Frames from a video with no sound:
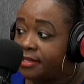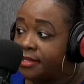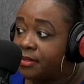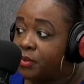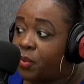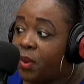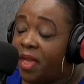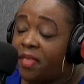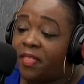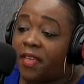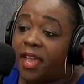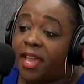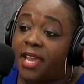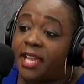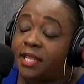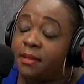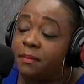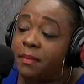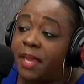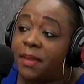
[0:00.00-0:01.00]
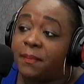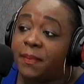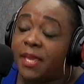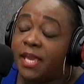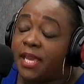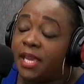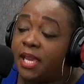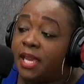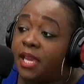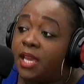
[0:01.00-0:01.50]
whether it may
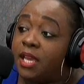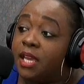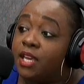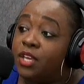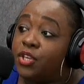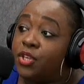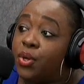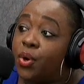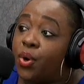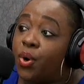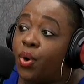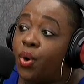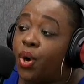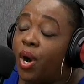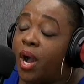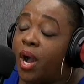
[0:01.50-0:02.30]
be your